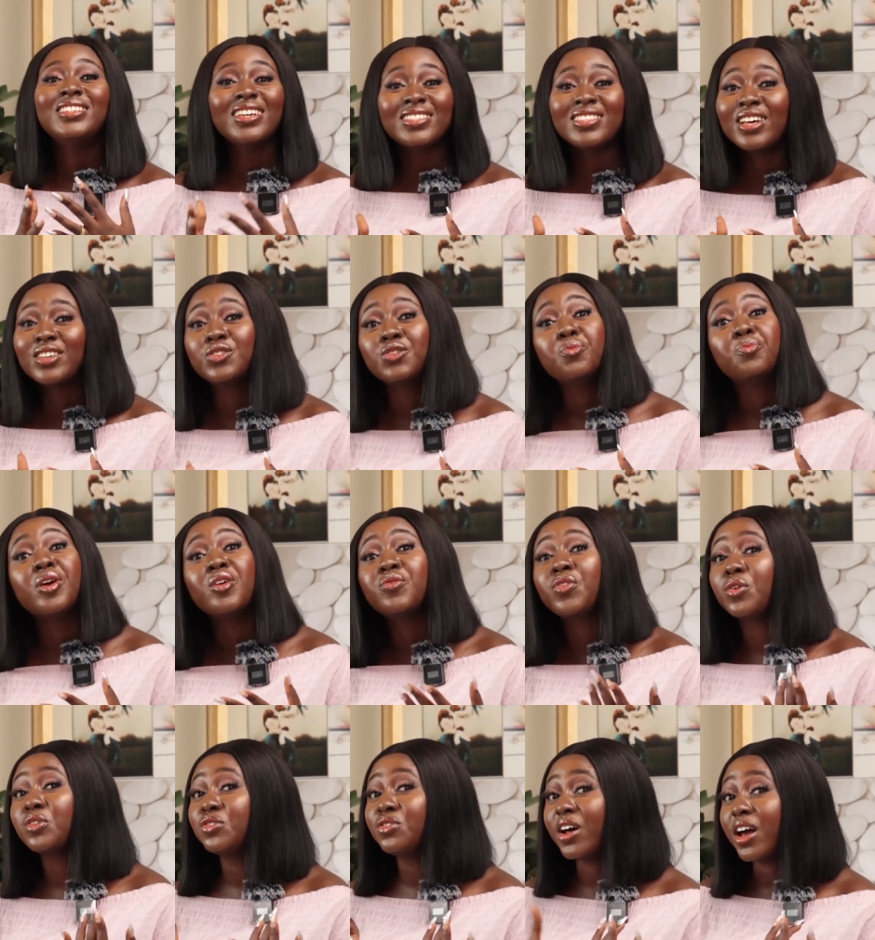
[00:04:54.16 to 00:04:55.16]
Just as you pay
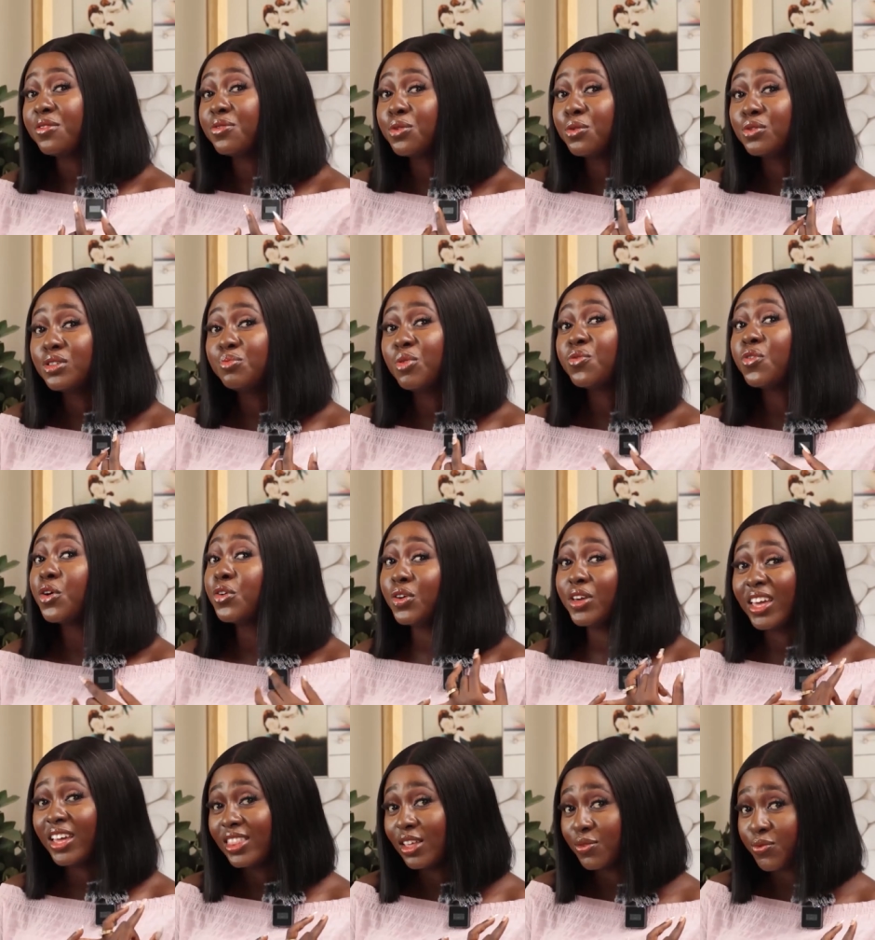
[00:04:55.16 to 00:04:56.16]
for drive-throughs before you
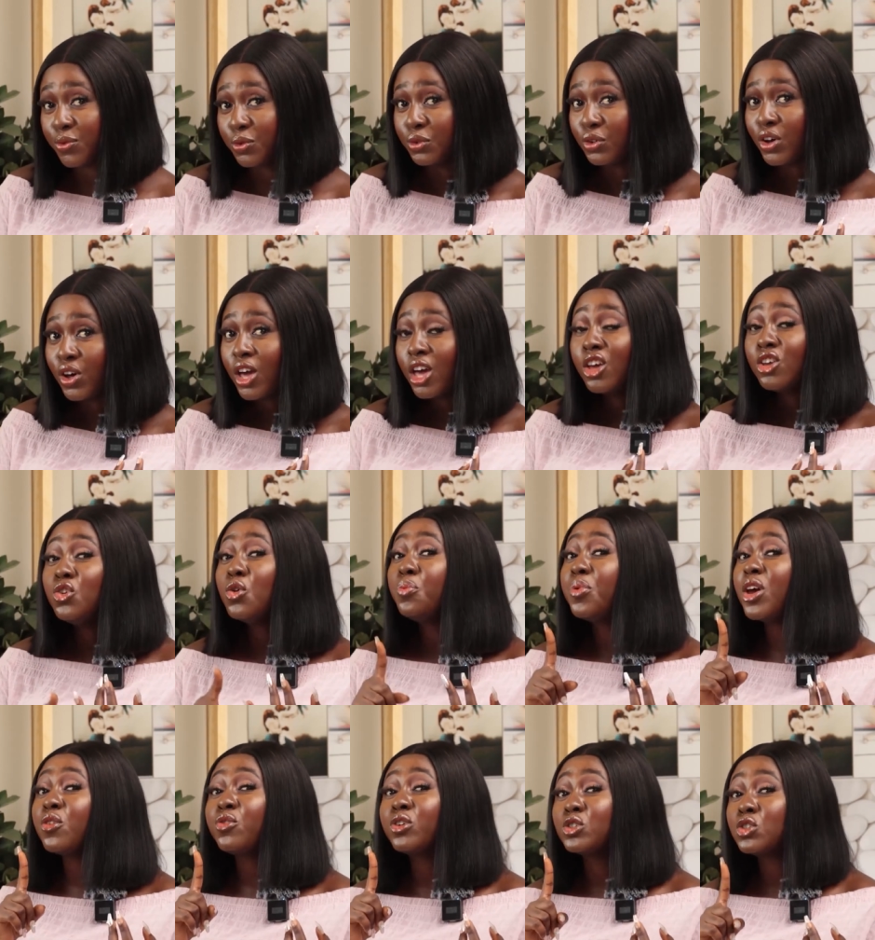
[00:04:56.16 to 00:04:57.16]
get the food, you
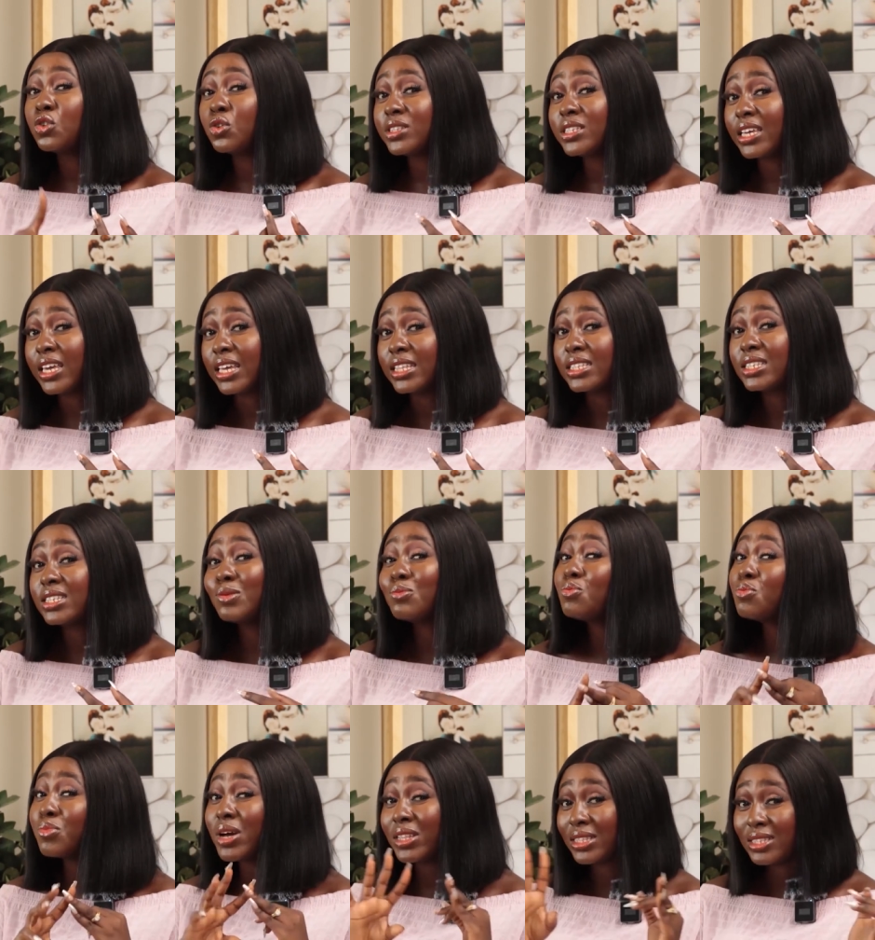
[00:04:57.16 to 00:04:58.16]
pay for show tickets
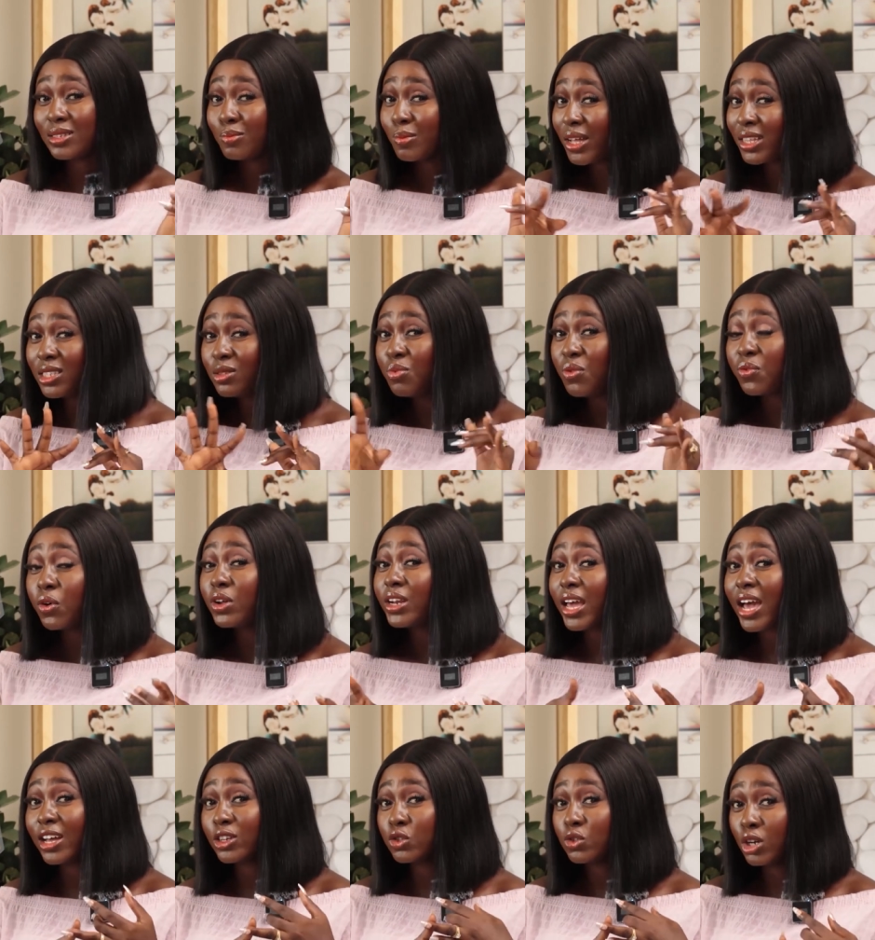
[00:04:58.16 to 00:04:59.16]
months, months before the
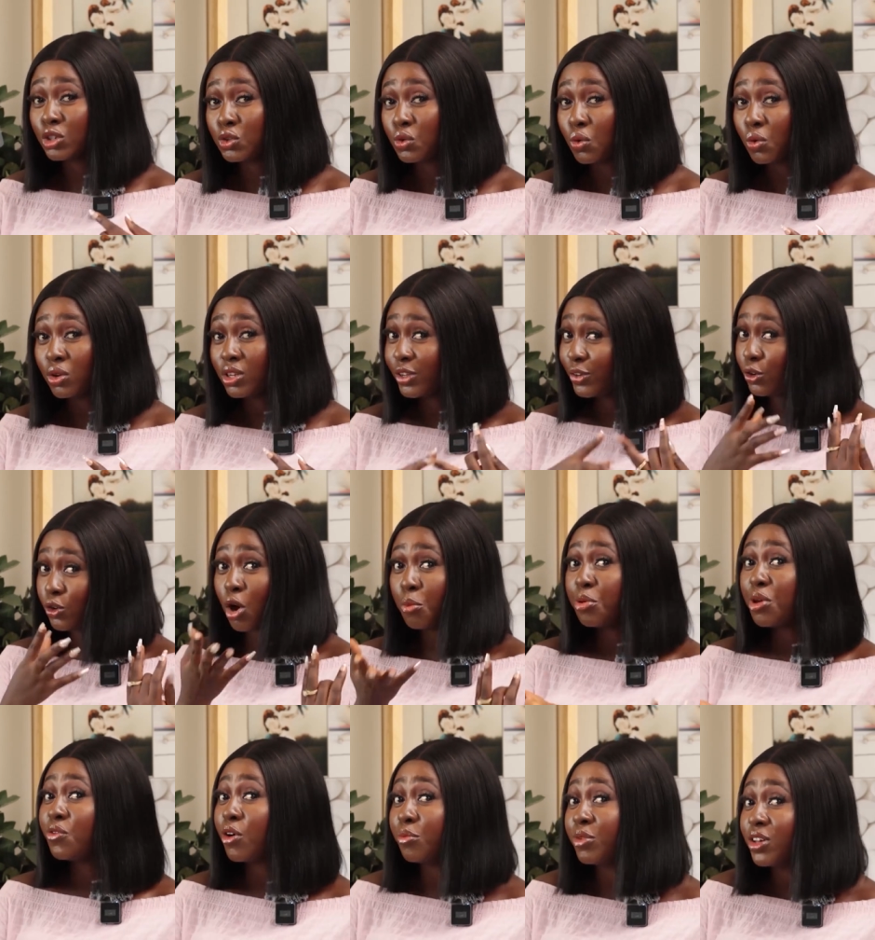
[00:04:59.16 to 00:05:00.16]
actual show. Did you not
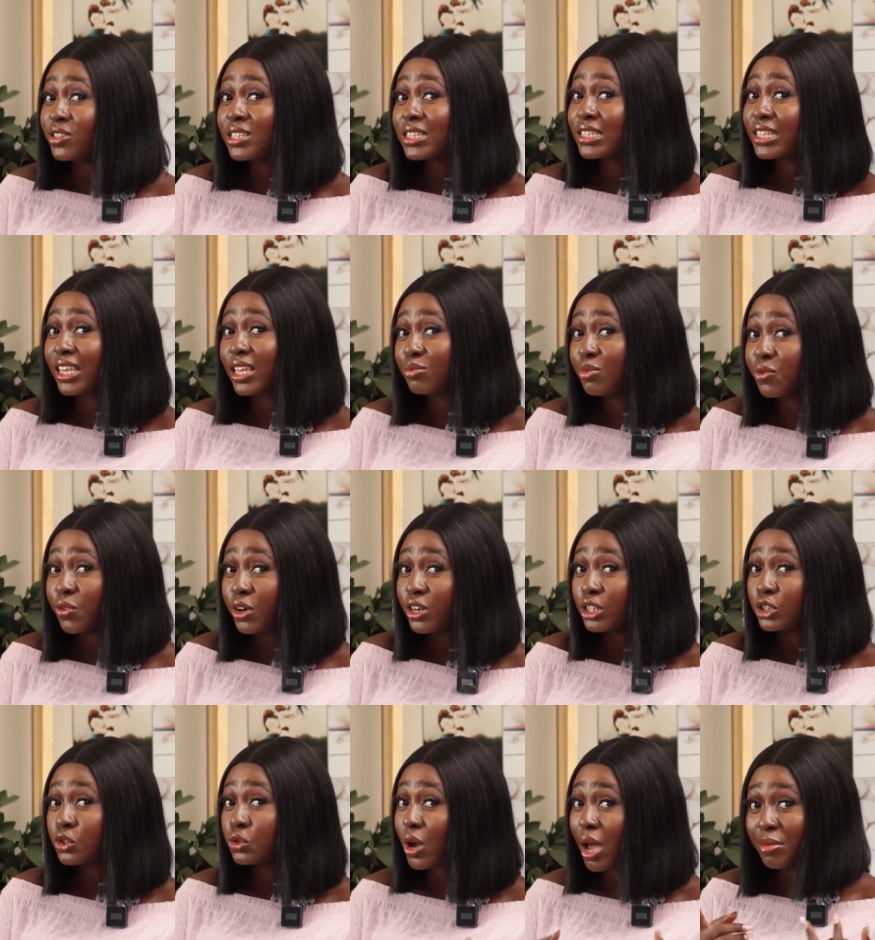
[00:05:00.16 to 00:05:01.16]
pay for Beyonce's ticket before the
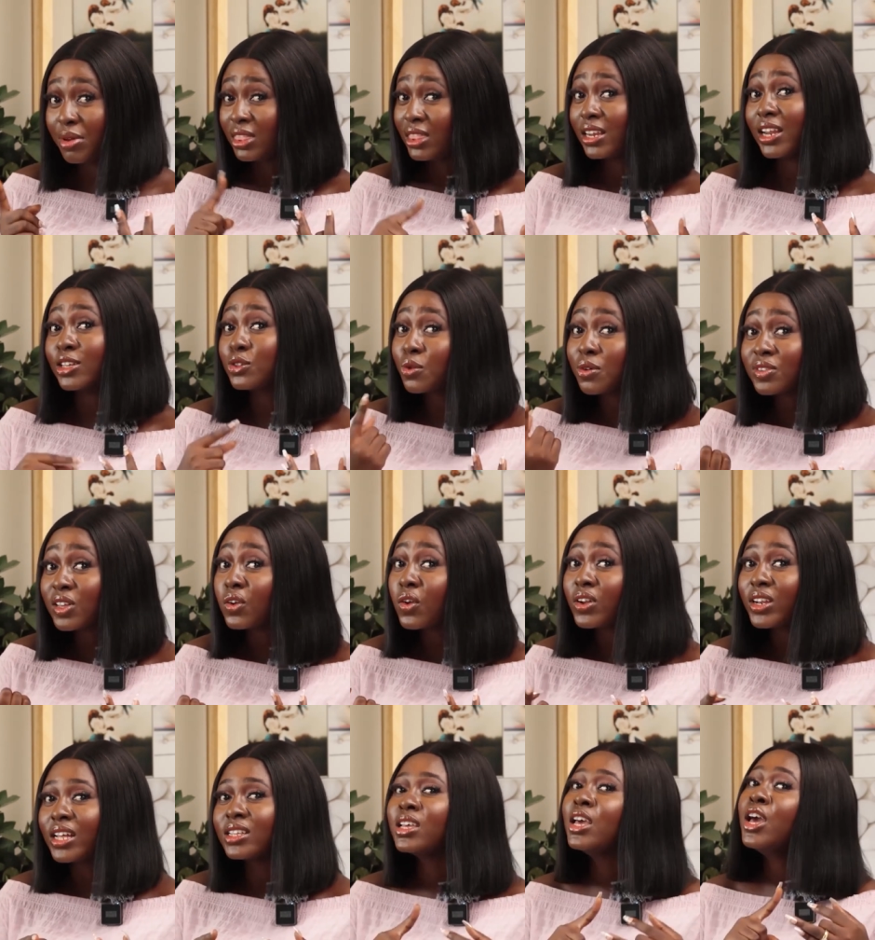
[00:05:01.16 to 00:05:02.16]
show? I mean Taylor Swift and all
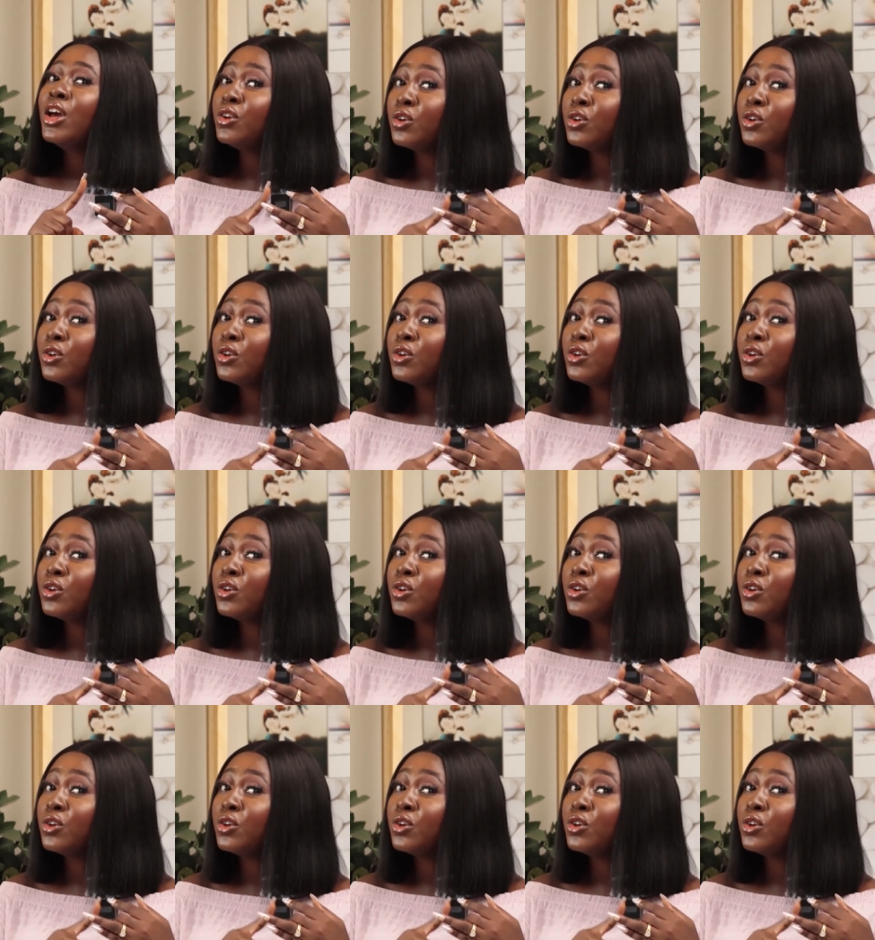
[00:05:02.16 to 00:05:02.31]
that.